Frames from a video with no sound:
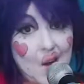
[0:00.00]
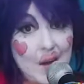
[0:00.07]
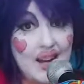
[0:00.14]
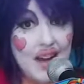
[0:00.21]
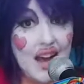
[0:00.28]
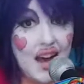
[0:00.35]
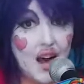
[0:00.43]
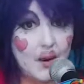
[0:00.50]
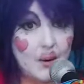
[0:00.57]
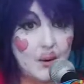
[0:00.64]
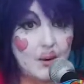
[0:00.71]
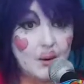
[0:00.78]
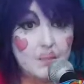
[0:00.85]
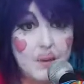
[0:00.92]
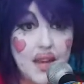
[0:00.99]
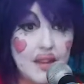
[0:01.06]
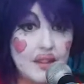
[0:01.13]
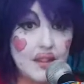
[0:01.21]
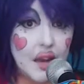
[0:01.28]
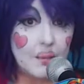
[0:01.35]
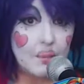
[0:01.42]
When I
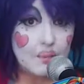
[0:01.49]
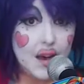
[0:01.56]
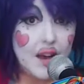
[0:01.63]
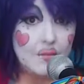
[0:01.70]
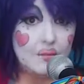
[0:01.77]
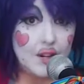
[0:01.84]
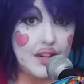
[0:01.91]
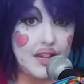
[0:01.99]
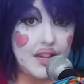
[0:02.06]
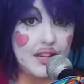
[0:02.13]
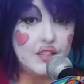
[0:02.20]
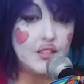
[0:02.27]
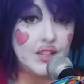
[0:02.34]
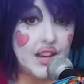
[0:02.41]
opened up my fridge,